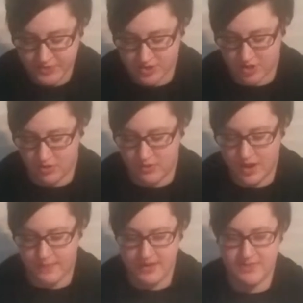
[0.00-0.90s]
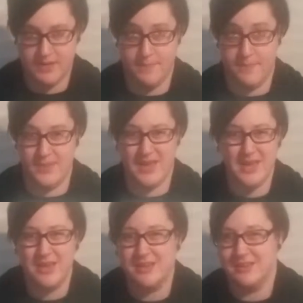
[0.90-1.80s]
So, I mean, I'm not a
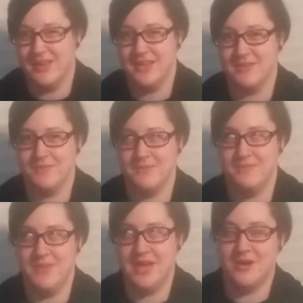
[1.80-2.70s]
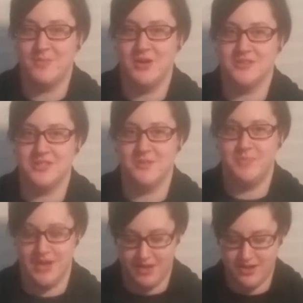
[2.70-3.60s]
big, like, makeup person,
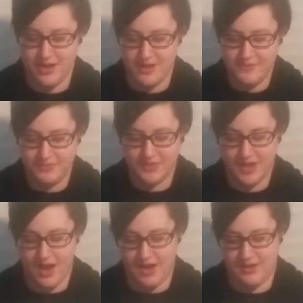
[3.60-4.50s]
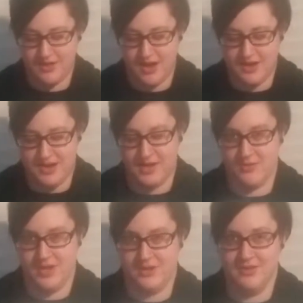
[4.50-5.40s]
but I got it
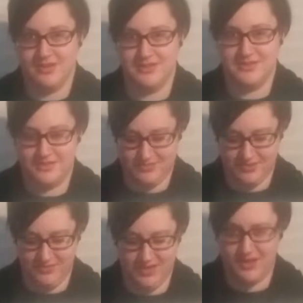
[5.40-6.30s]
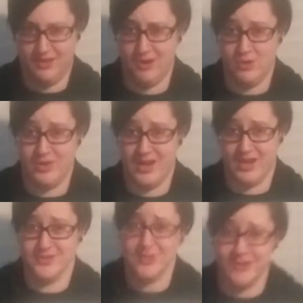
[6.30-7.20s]
anyway because it's, I mean, hello, it
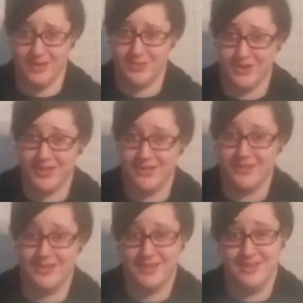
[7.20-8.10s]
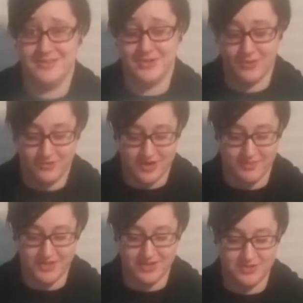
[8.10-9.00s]
has her name on it. So
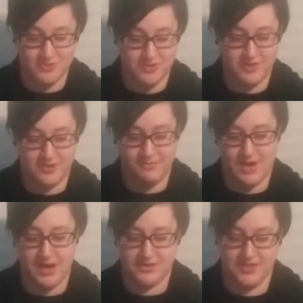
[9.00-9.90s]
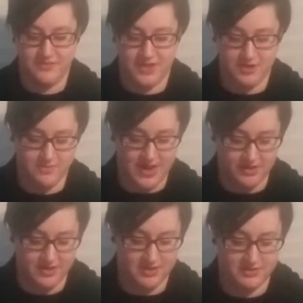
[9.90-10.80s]
I'm going to do an unboxing video
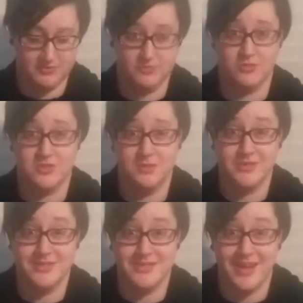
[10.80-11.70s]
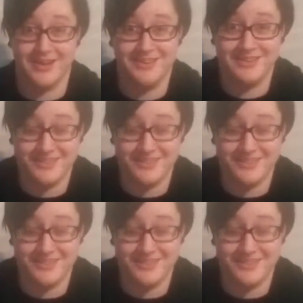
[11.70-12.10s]
about it and we'll see what's inside.